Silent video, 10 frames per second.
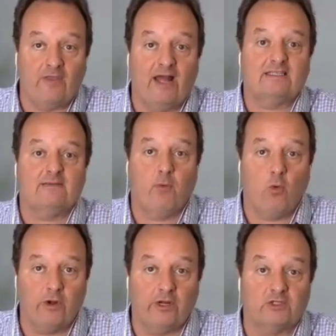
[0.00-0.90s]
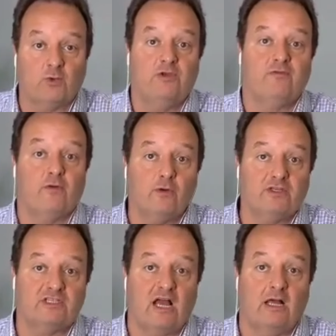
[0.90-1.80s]
That's important, because what you
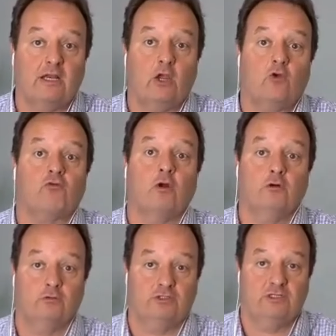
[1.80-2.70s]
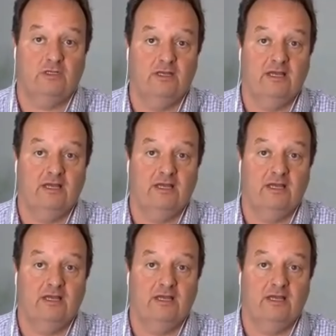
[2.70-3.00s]
focus on grows.